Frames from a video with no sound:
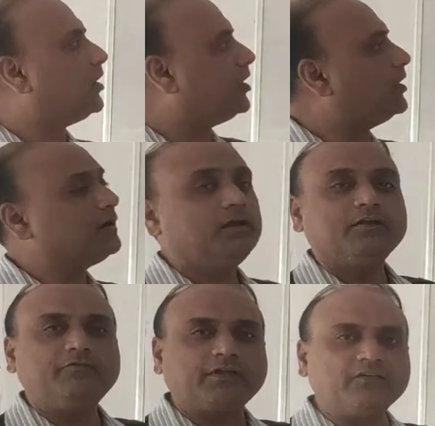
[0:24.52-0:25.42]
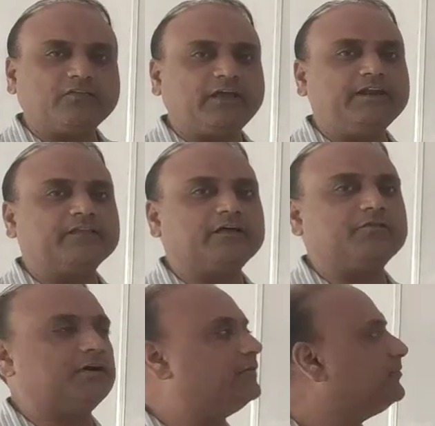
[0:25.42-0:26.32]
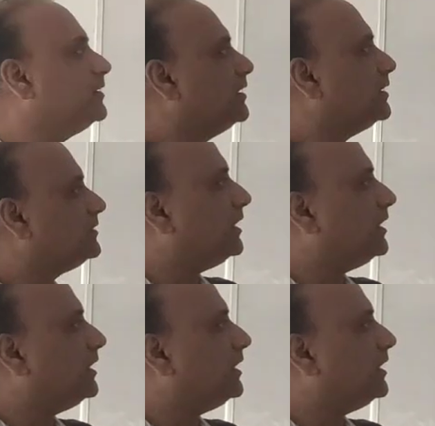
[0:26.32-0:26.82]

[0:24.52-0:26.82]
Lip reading: or we can say in other words,